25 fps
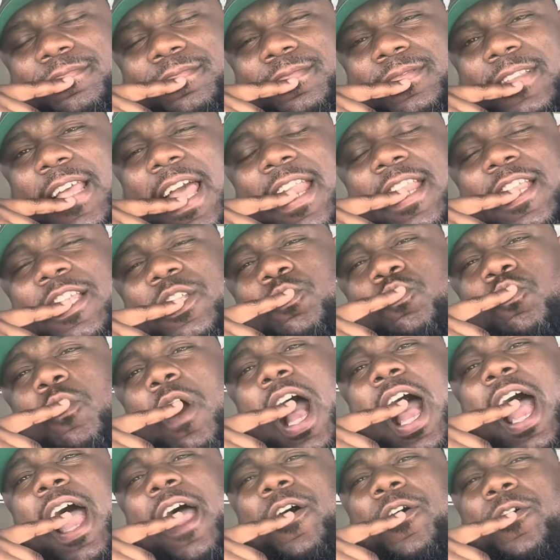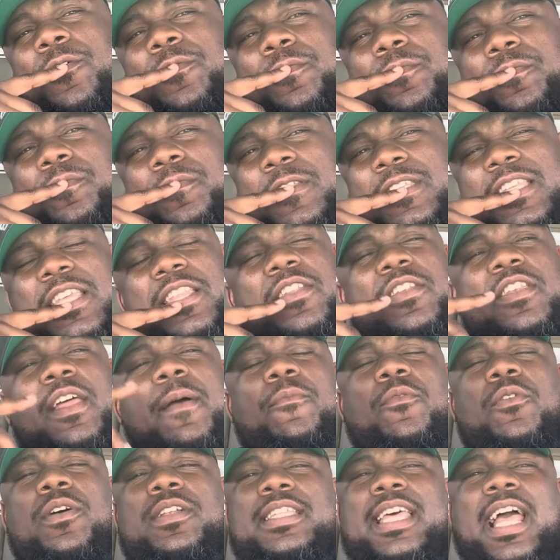That is wild. See, the
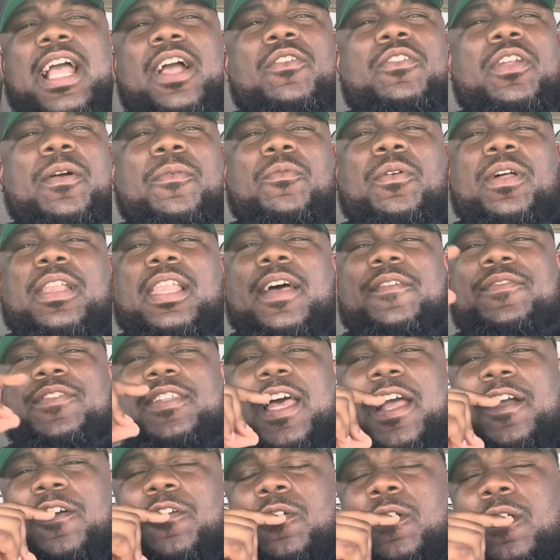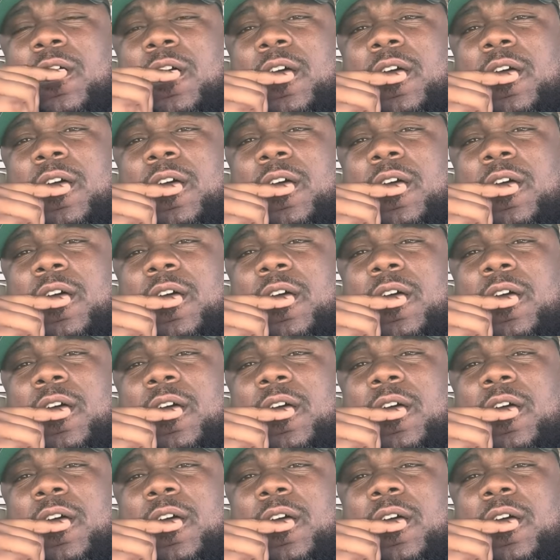number one tackle, number one left tackle.